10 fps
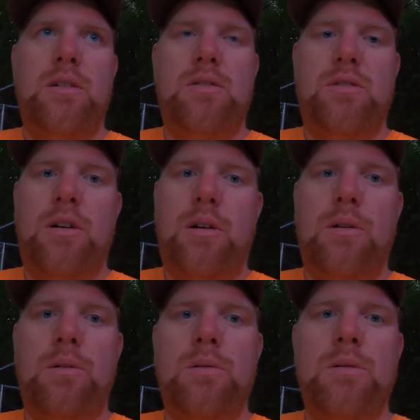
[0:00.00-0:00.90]

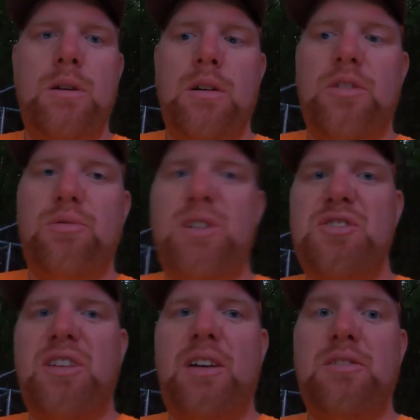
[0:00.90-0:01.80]
So, because
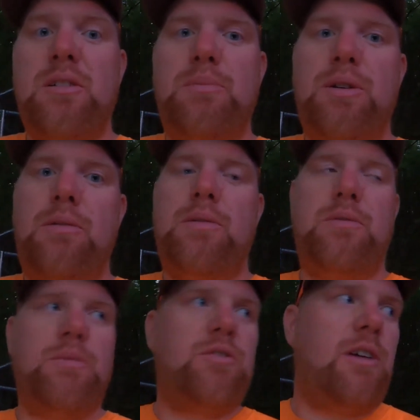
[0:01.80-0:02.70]
originally I was gonna build one
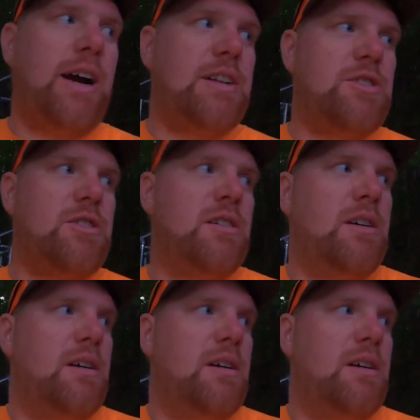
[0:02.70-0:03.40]
from scratch,